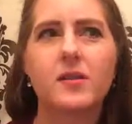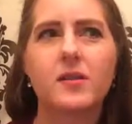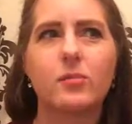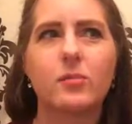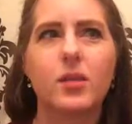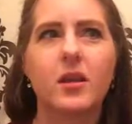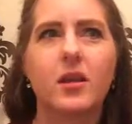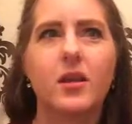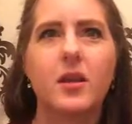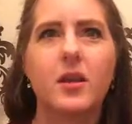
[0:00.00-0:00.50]

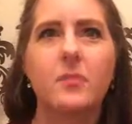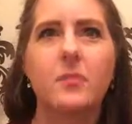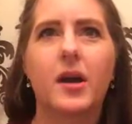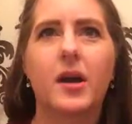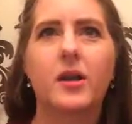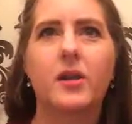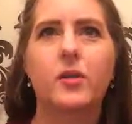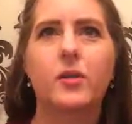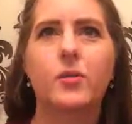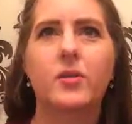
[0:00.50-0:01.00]
applying
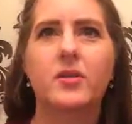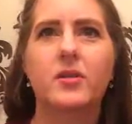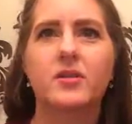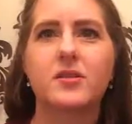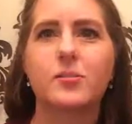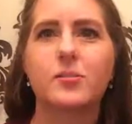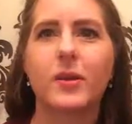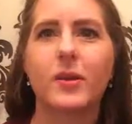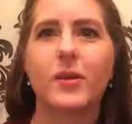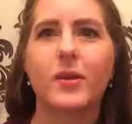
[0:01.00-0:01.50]
makeup with a
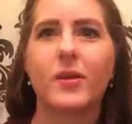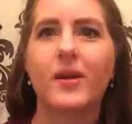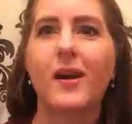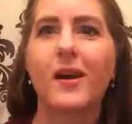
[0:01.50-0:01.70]
spoon.